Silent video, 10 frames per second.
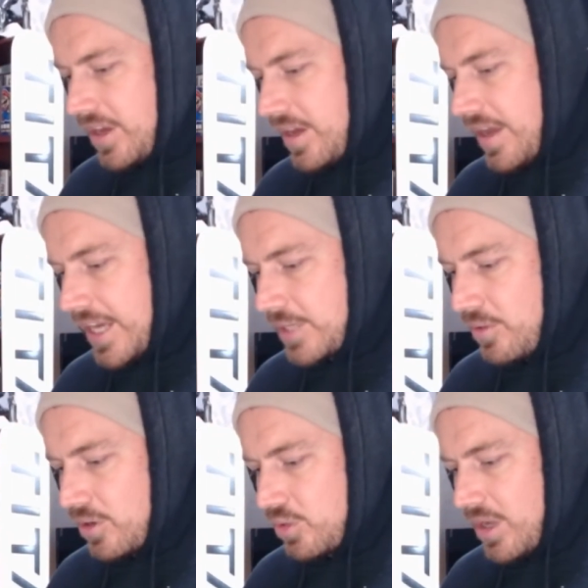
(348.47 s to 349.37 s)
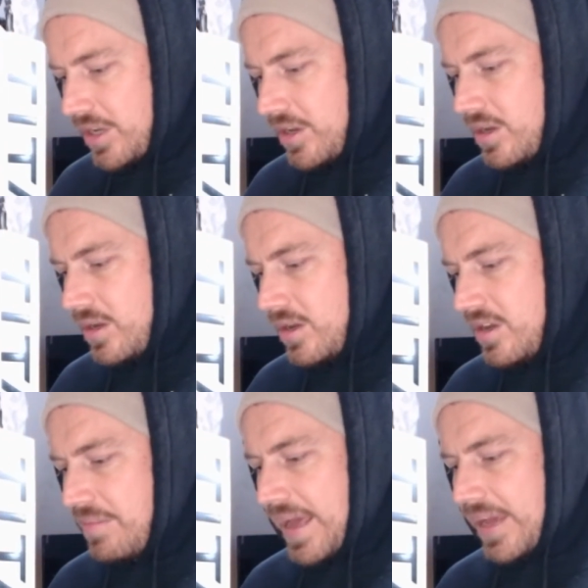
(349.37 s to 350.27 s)
Xbox One
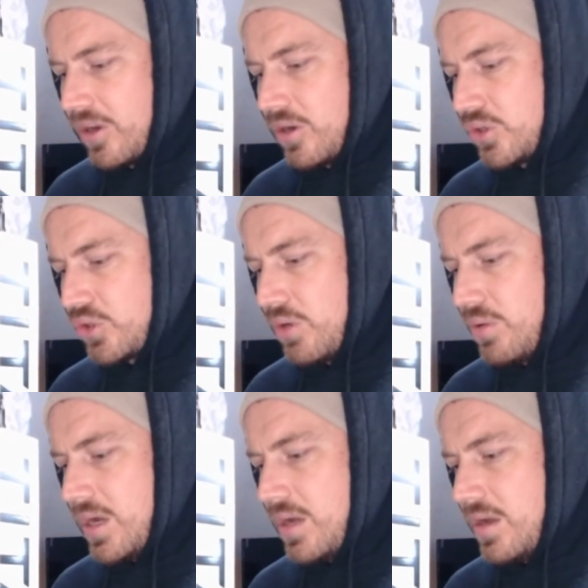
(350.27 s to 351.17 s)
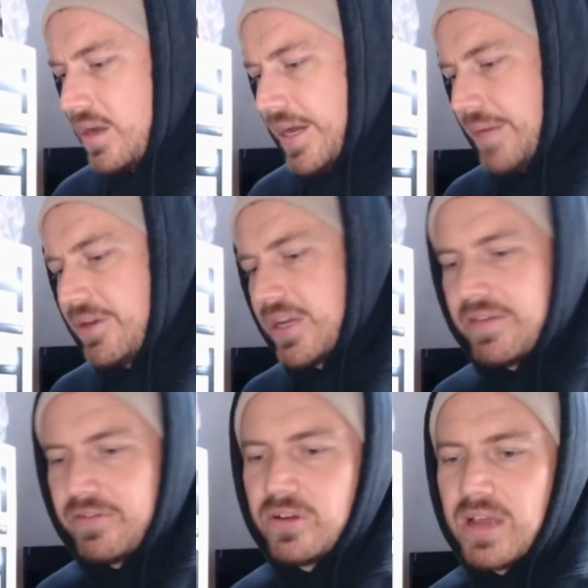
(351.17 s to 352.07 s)
black controller. You can never
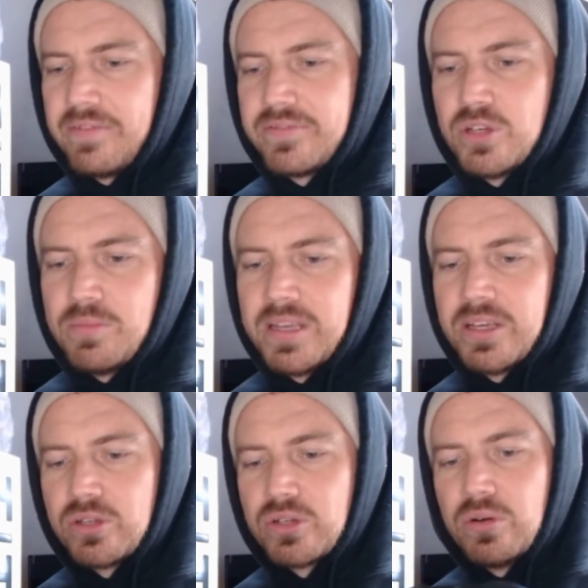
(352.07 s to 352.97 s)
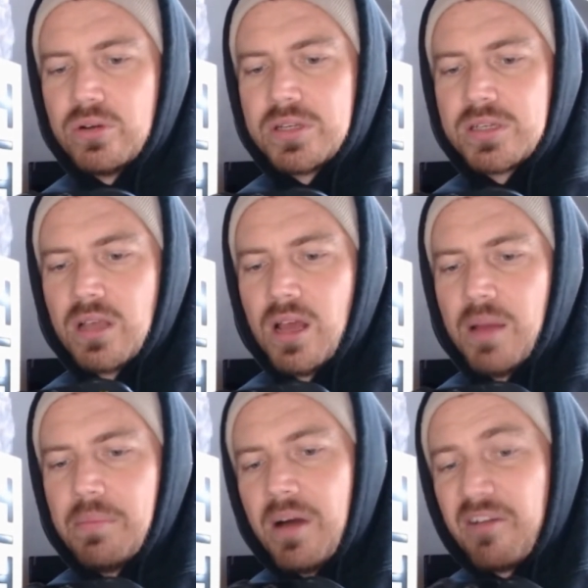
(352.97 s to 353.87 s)
have too many controllers.
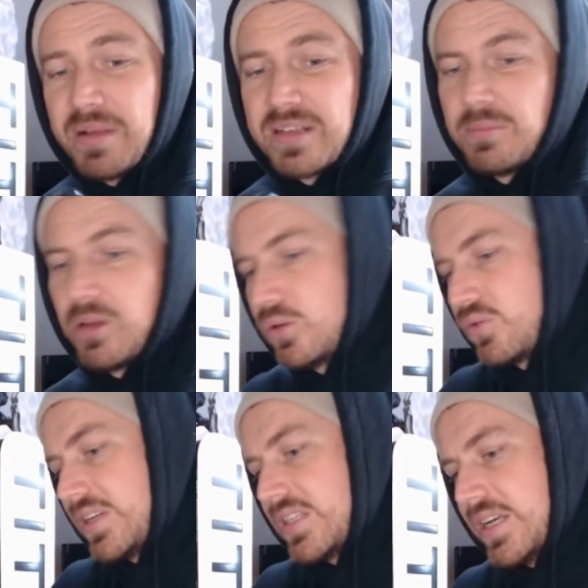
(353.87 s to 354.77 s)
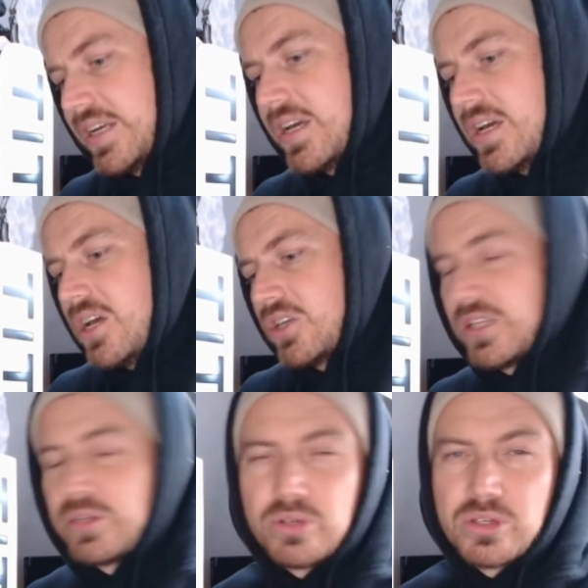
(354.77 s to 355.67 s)
I've picked up loads recently, so this
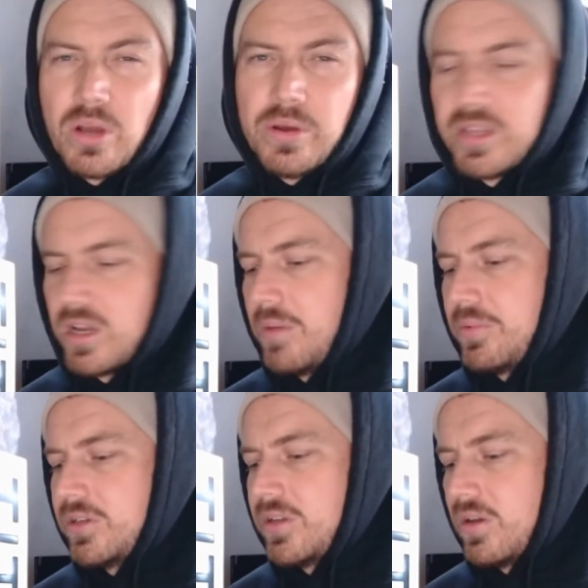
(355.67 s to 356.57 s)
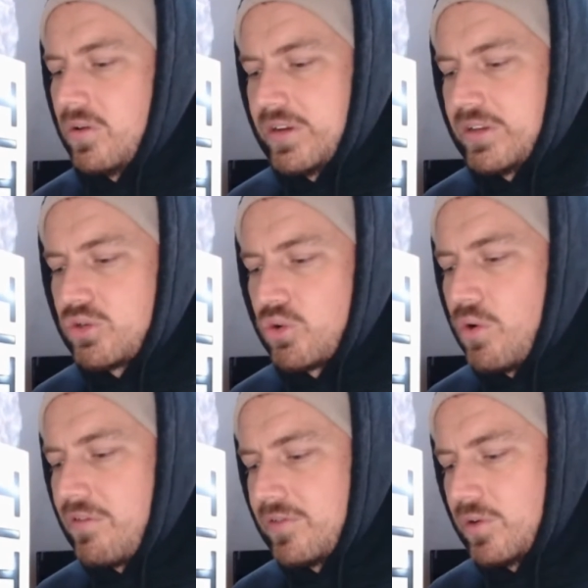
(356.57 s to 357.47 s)
will just go in the cupboard or in the drawer
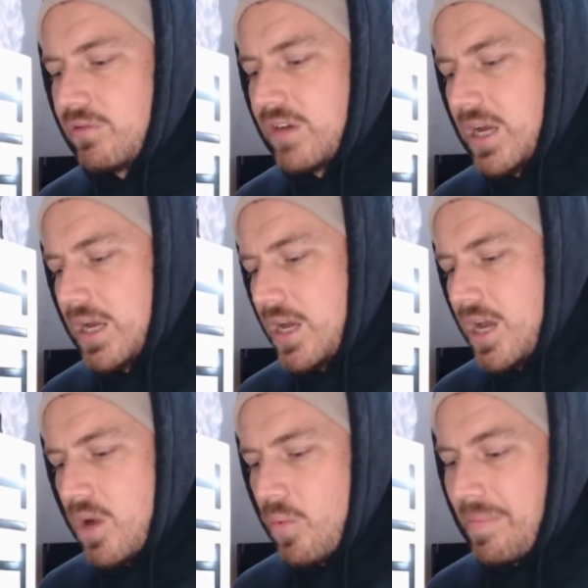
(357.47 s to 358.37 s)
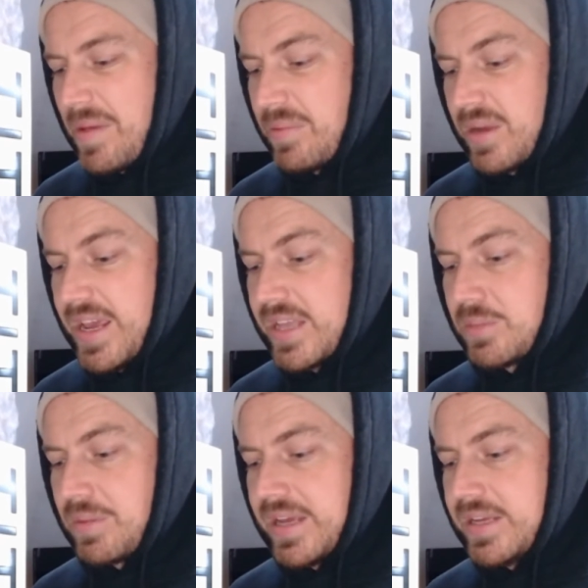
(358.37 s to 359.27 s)
for when people are here to
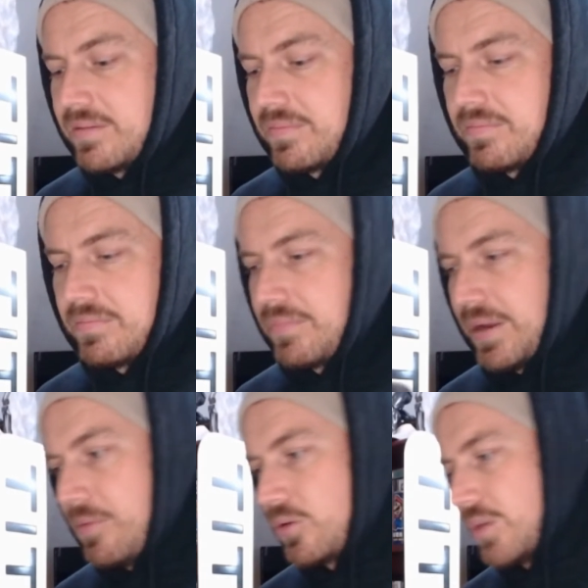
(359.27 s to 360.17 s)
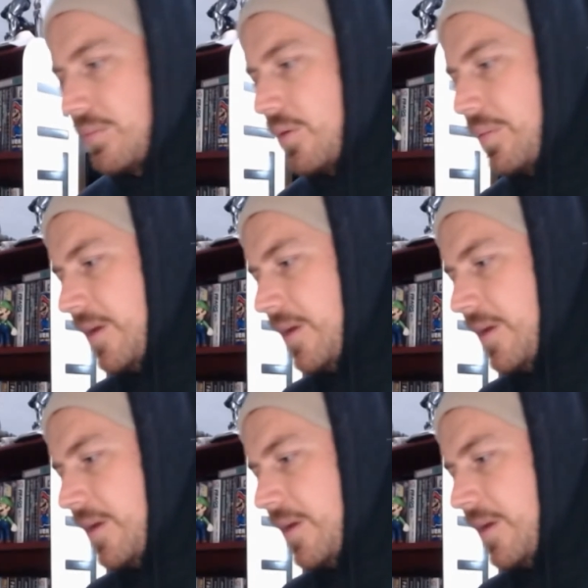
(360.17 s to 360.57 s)
play some multiplayer.